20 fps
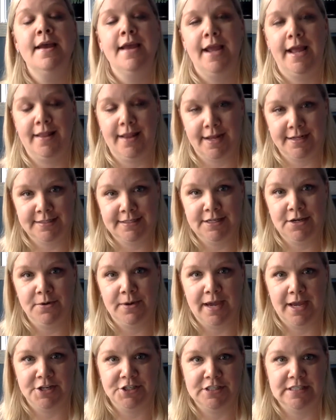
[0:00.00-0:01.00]
and SEO
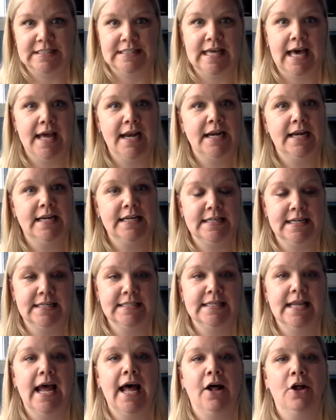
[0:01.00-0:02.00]
catches that and it
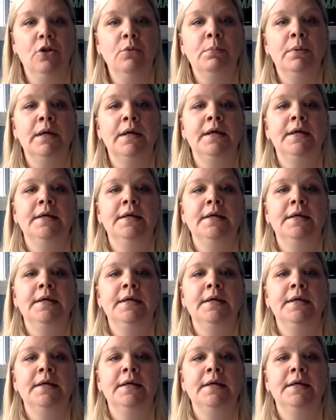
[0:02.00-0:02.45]
does help.